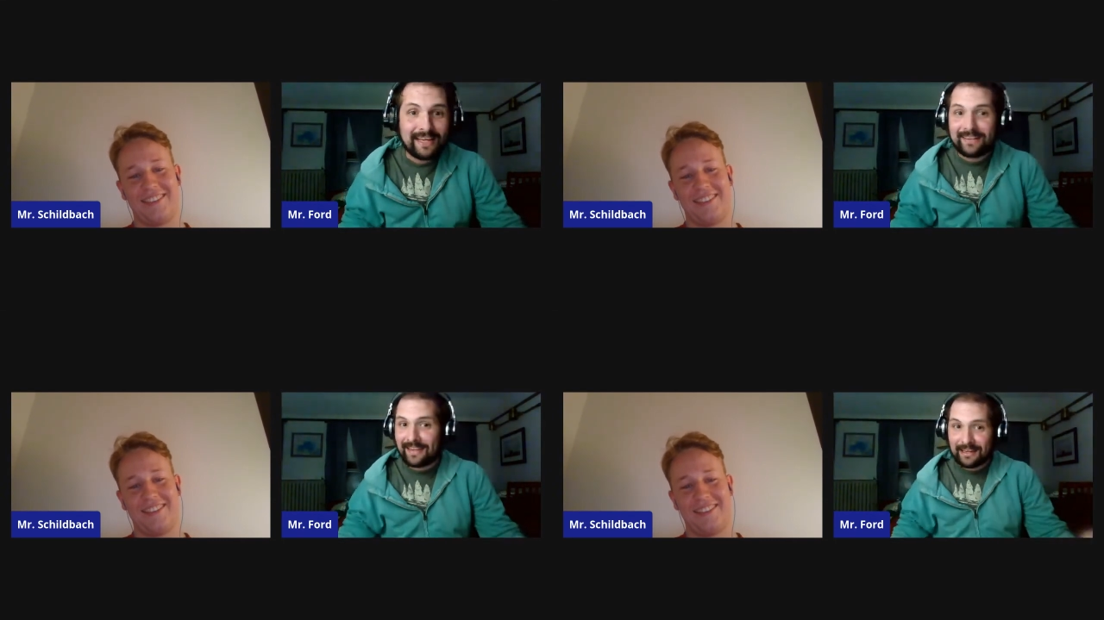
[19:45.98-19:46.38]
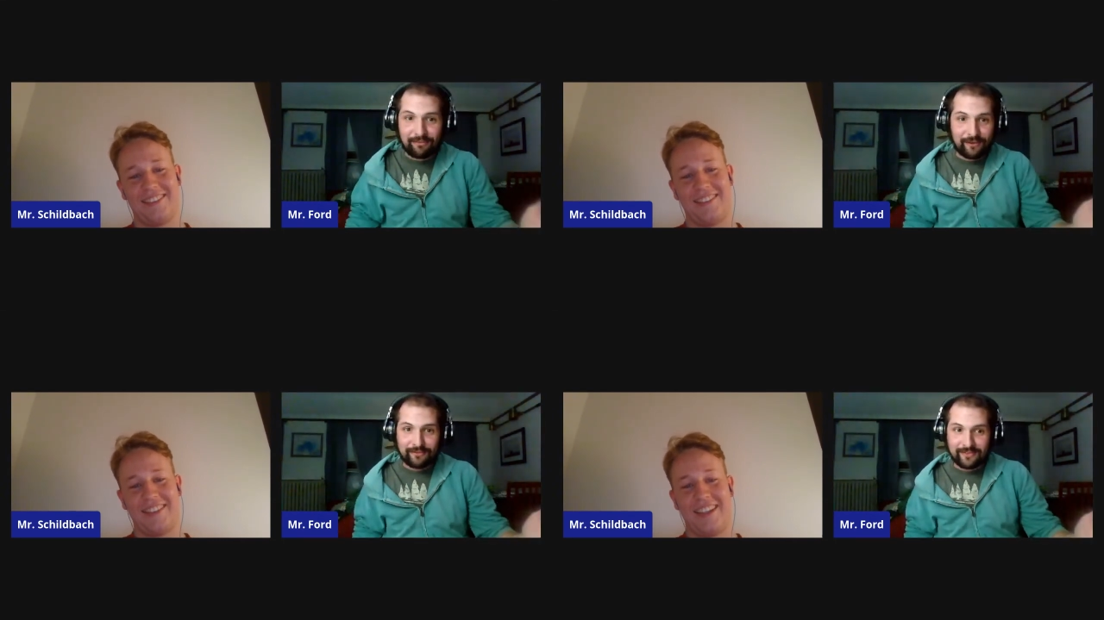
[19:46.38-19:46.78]
Speaker 1: like
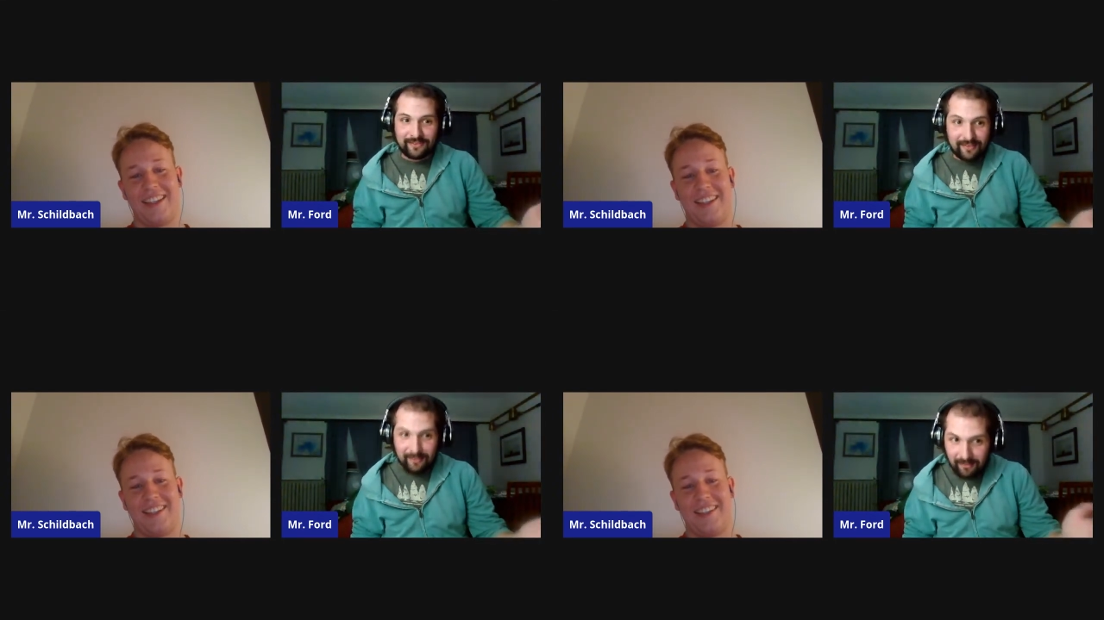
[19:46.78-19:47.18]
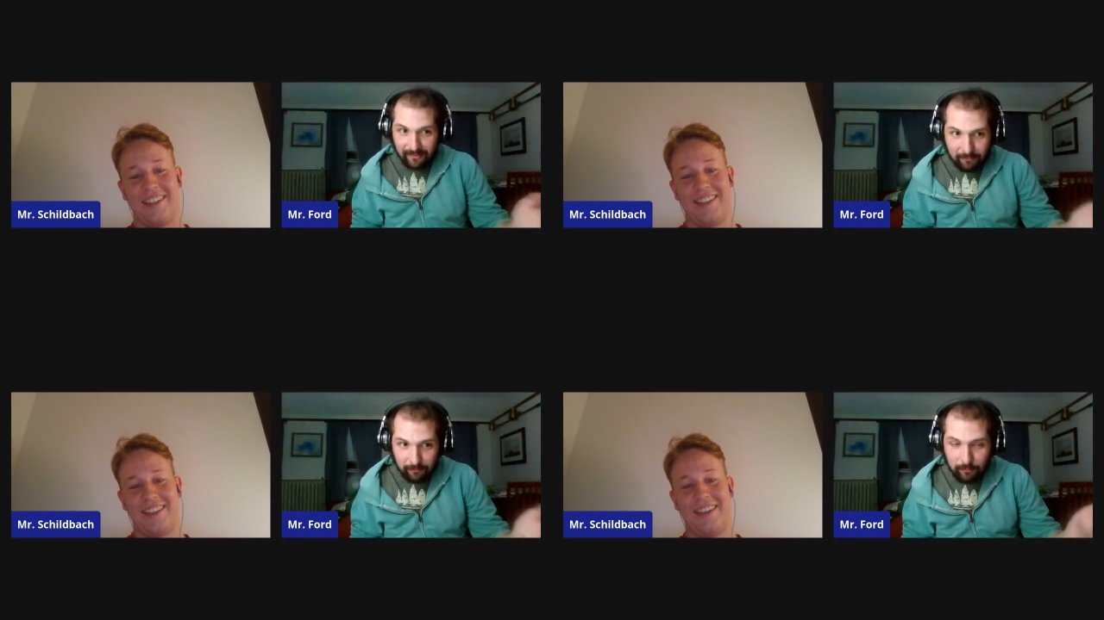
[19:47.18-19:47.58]

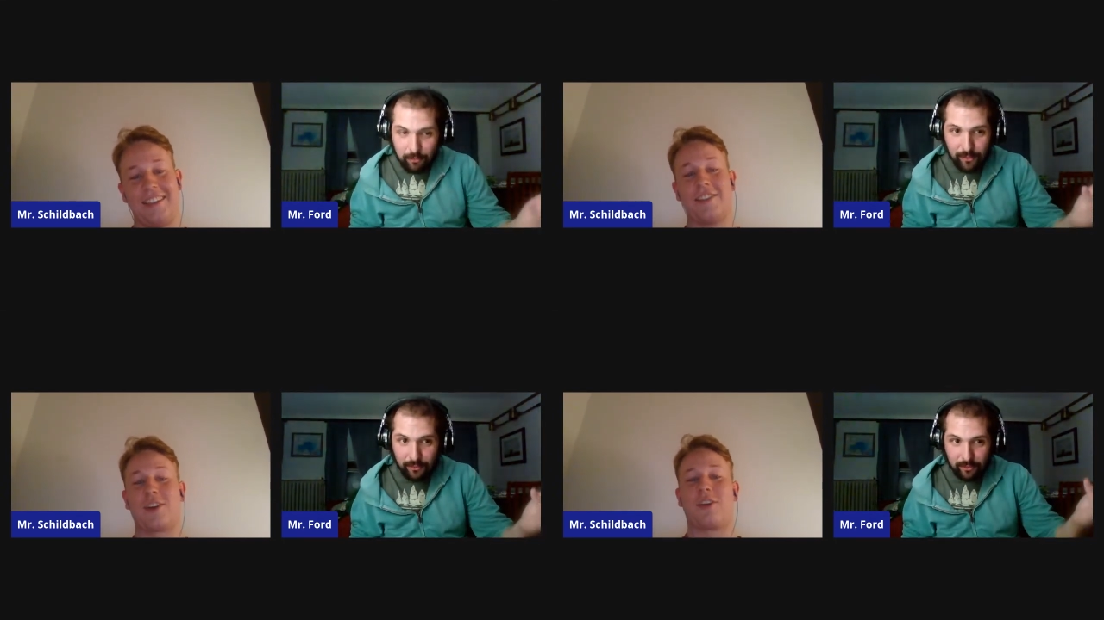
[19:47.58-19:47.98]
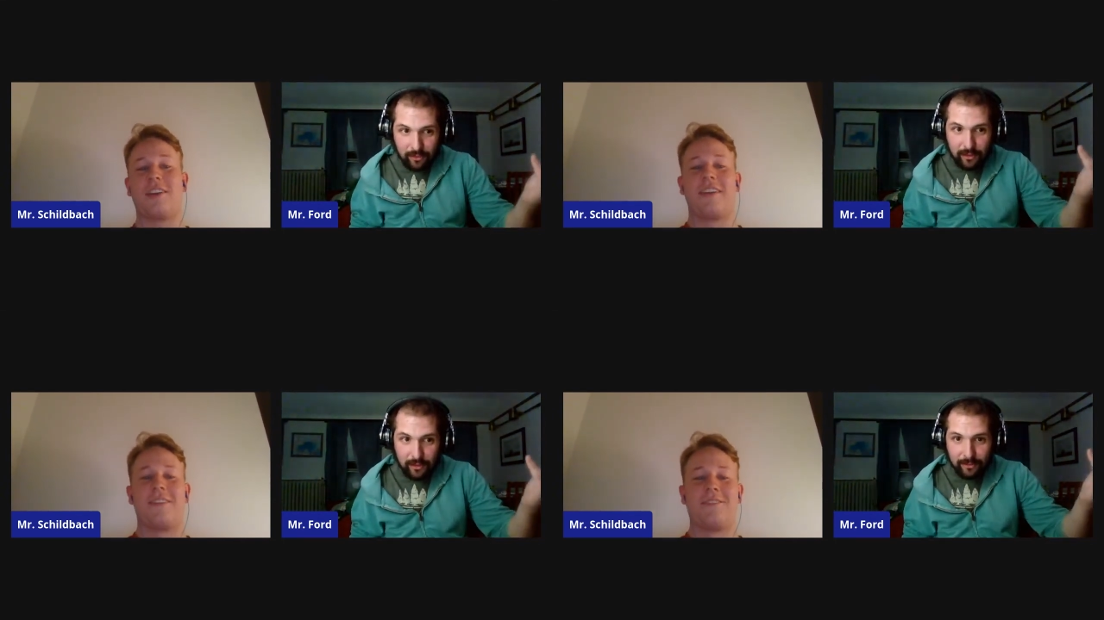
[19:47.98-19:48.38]
15? This is a,
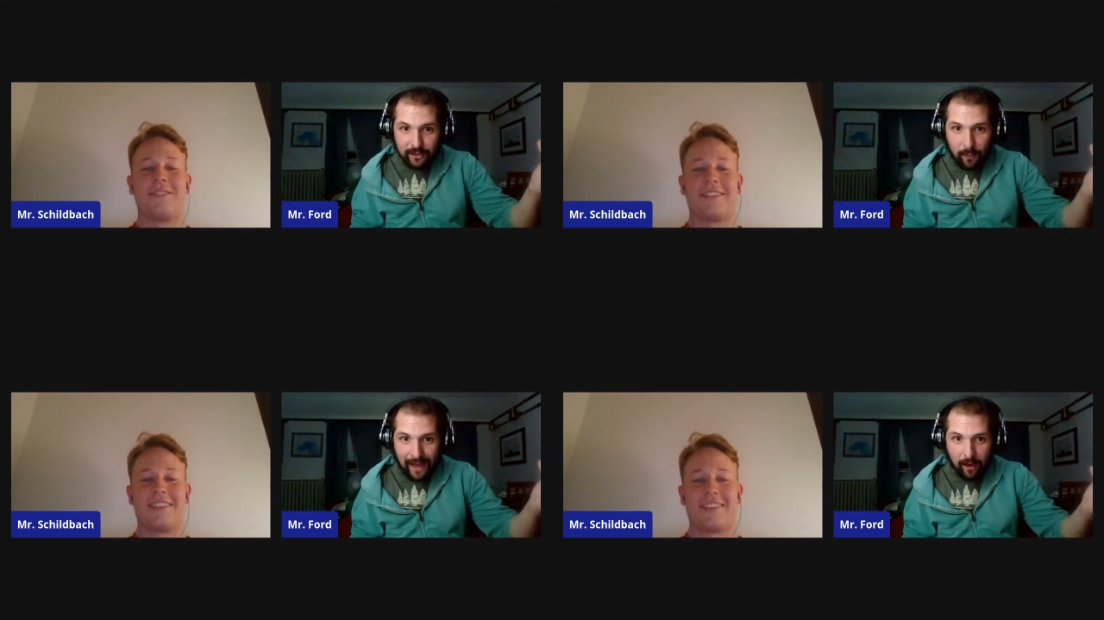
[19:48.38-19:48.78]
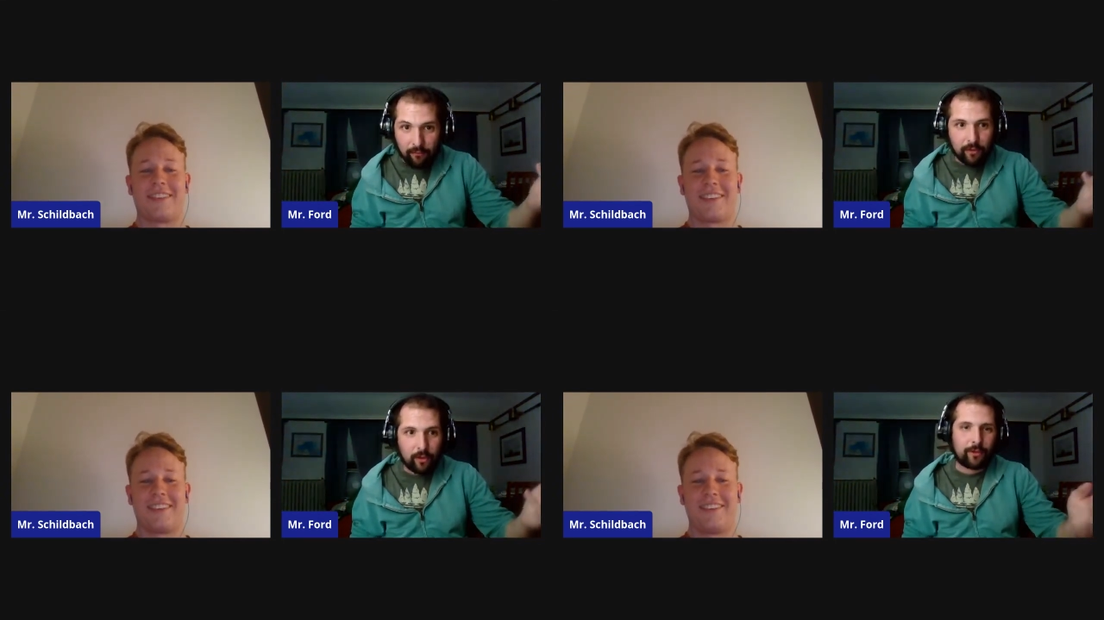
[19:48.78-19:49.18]
used to be 12
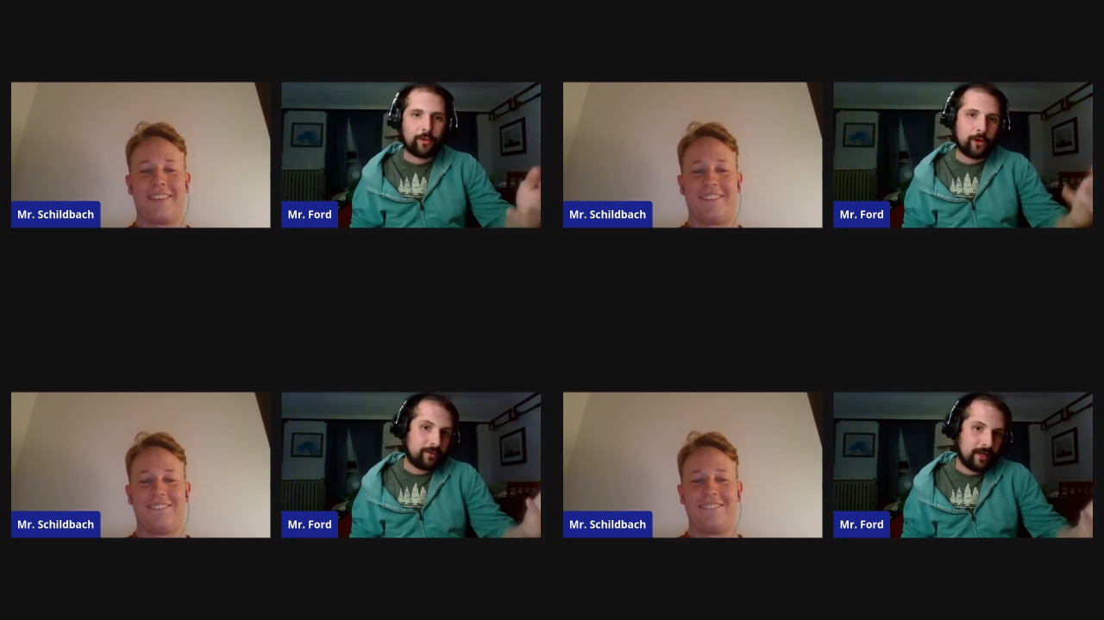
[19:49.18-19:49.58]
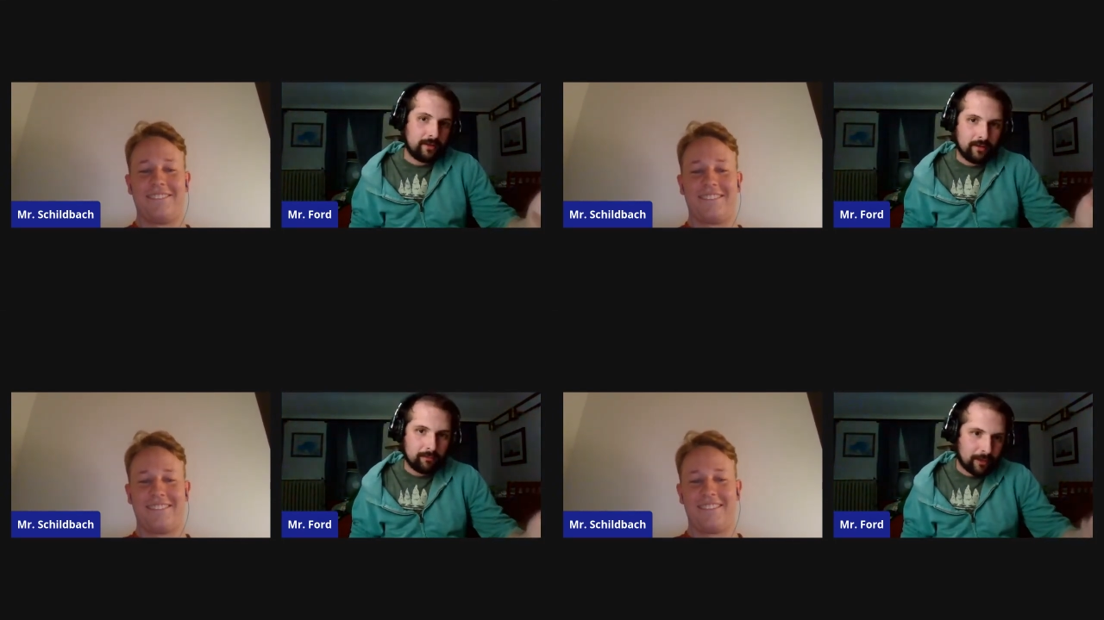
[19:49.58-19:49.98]
or 13
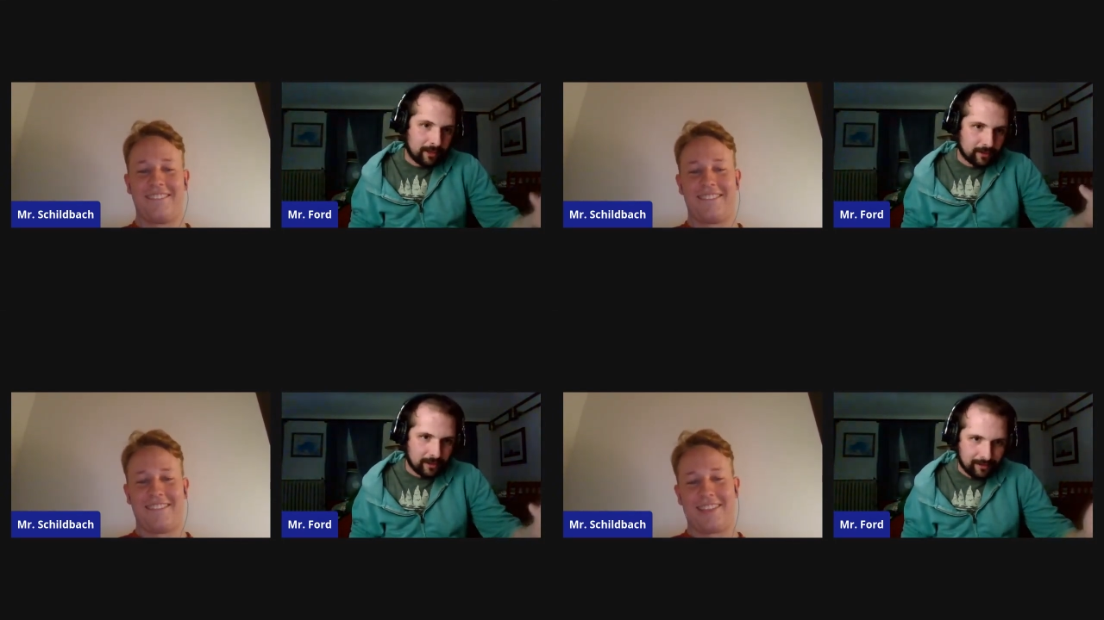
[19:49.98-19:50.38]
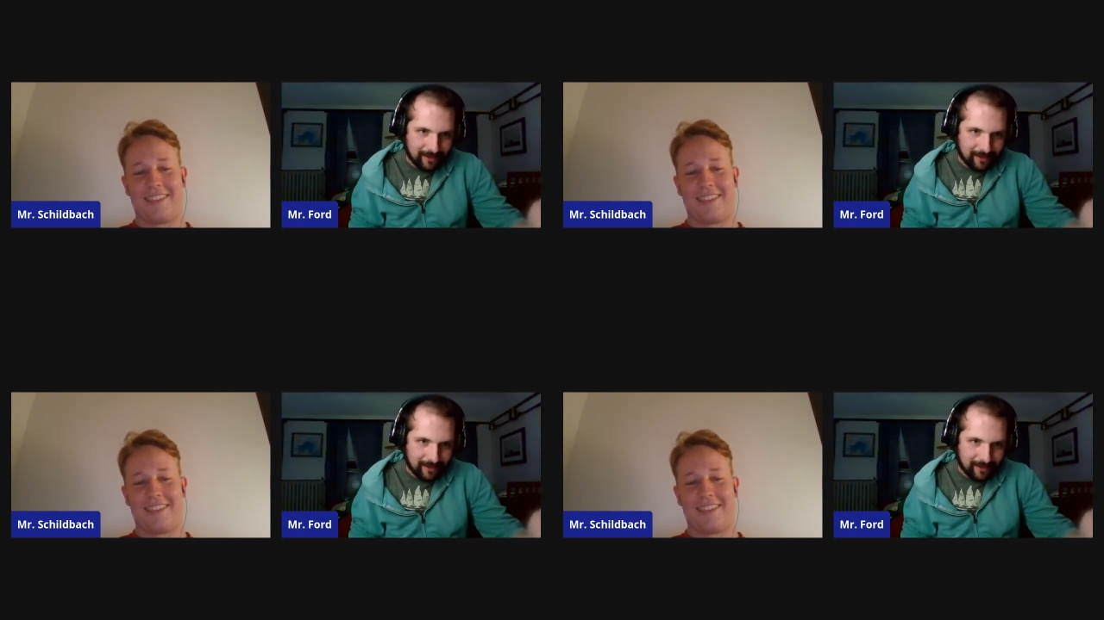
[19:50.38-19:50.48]
based on